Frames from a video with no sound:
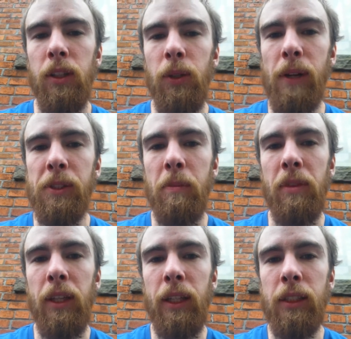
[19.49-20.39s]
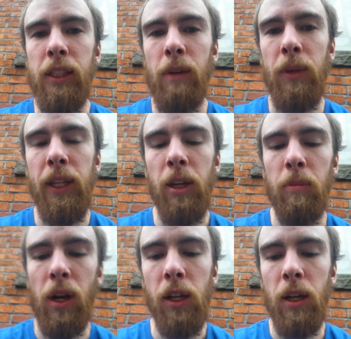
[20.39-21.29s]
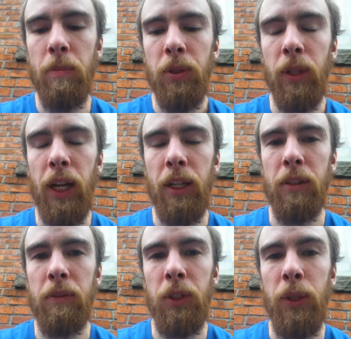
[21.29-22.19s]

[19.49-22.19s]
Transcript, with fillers: You have some things that when they're brought up you kind of